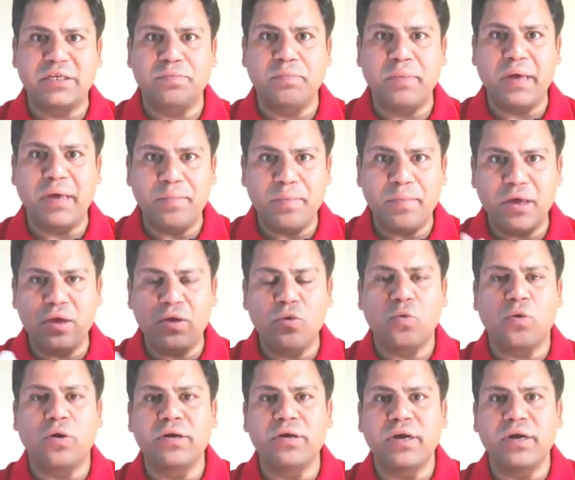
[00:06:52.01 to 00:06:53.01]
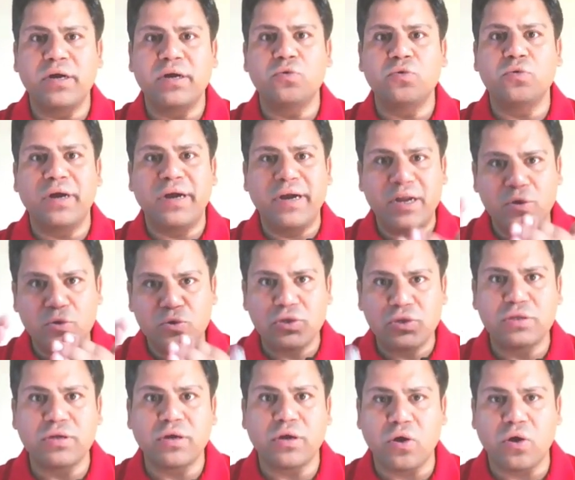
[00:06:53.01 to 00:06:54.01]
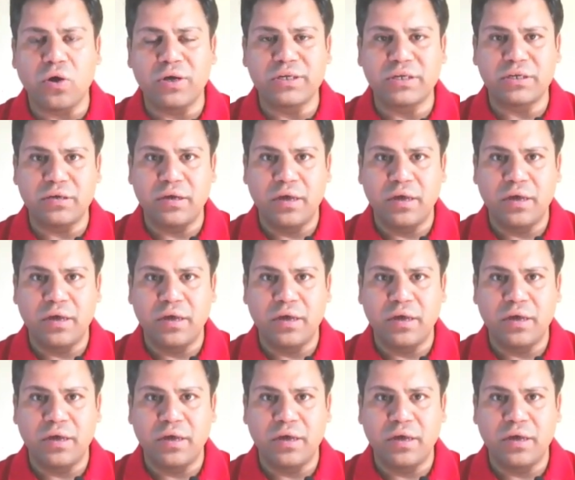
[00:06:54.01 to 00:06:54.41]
Maybe you wanted to reduce the cost,